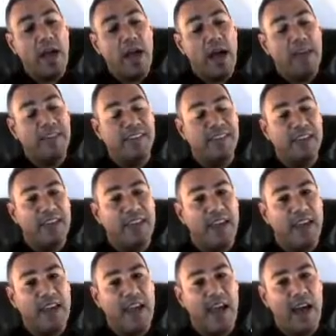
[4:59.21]
I see
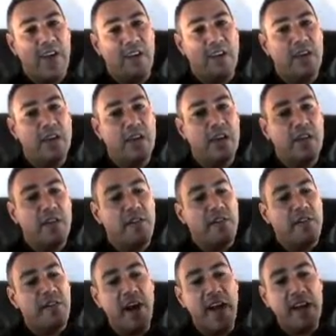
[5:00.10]
that you have
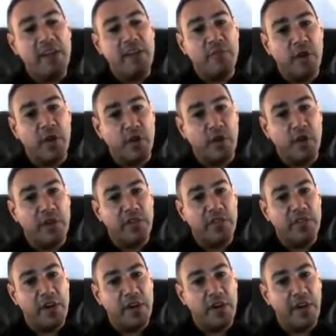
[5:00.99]
5 mercury
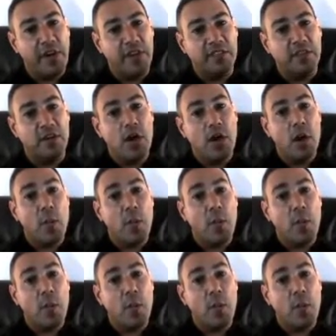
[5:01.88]
fillings.